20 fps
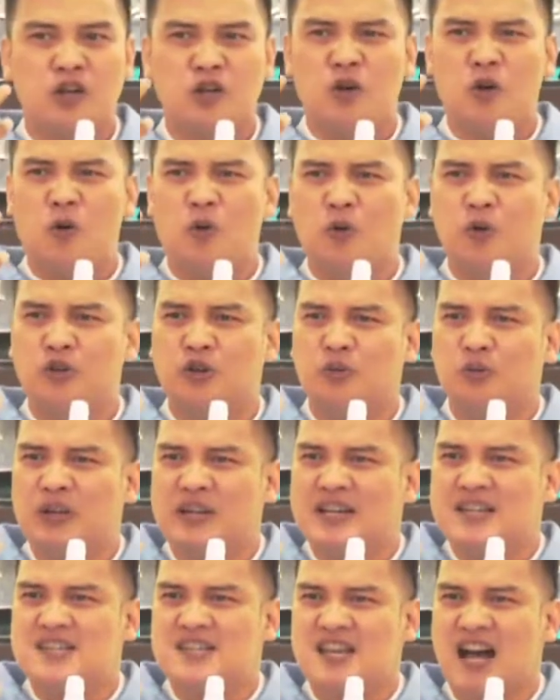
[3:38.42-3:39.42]
clothed
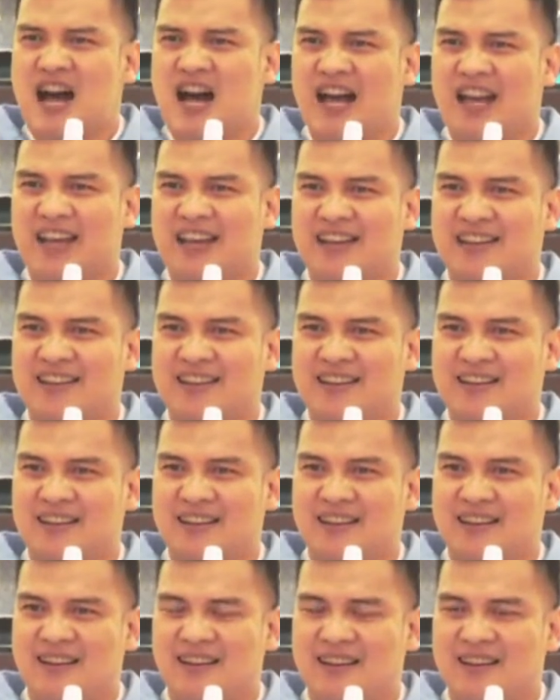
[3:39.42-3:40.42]
with the sun
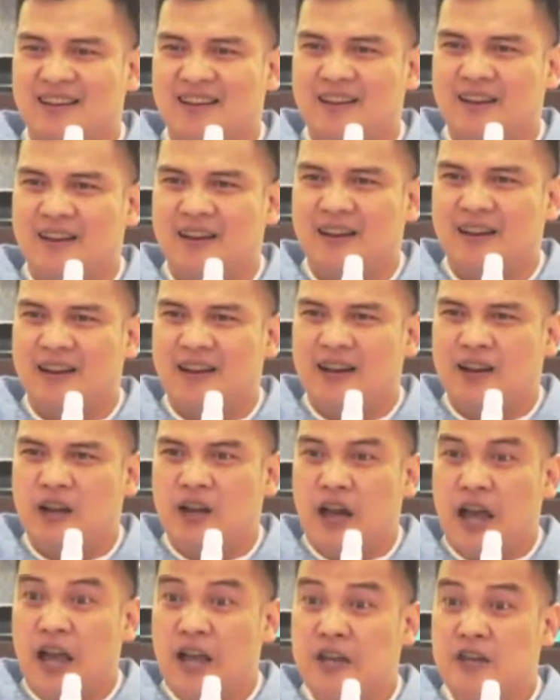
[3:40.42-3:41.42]

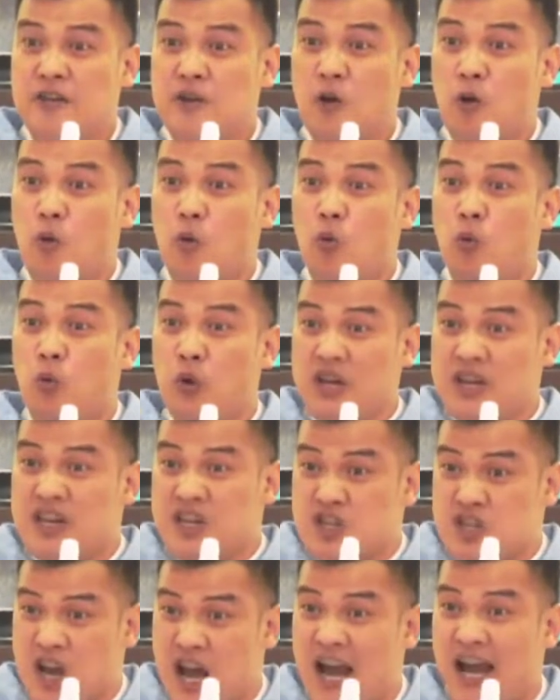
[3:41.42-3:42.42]
and with
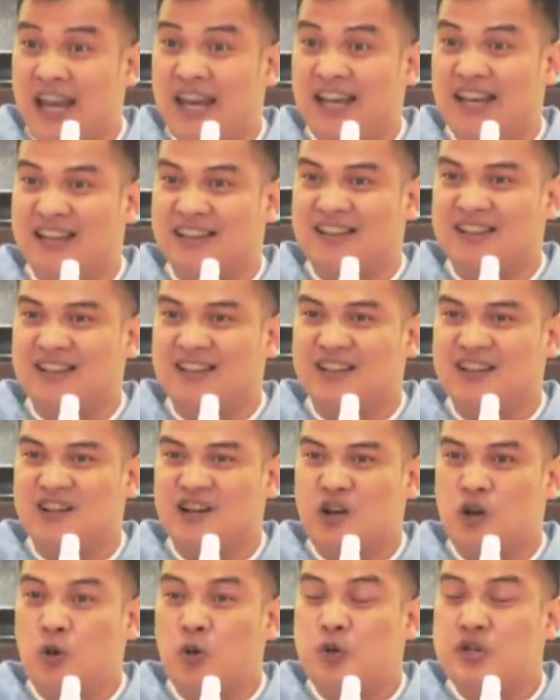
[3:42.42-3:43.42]
a child
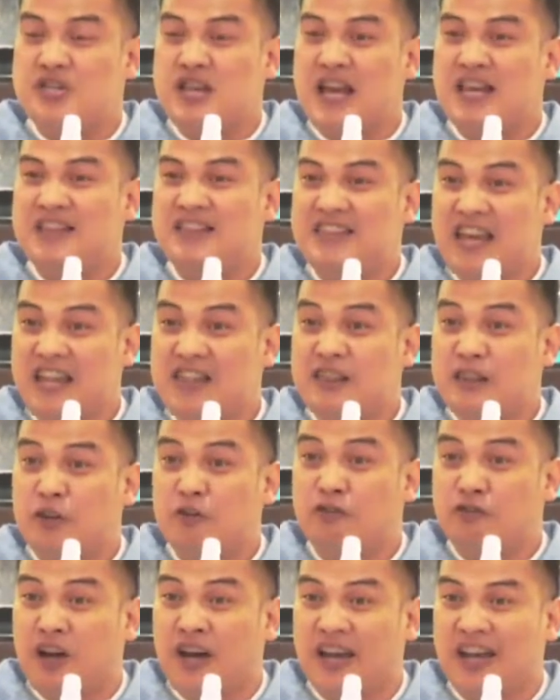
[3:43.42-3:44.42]
who is
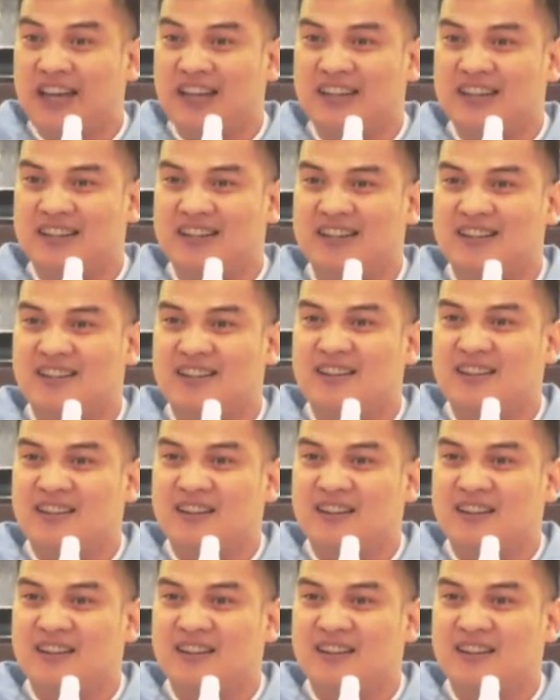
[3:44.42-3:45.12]
identified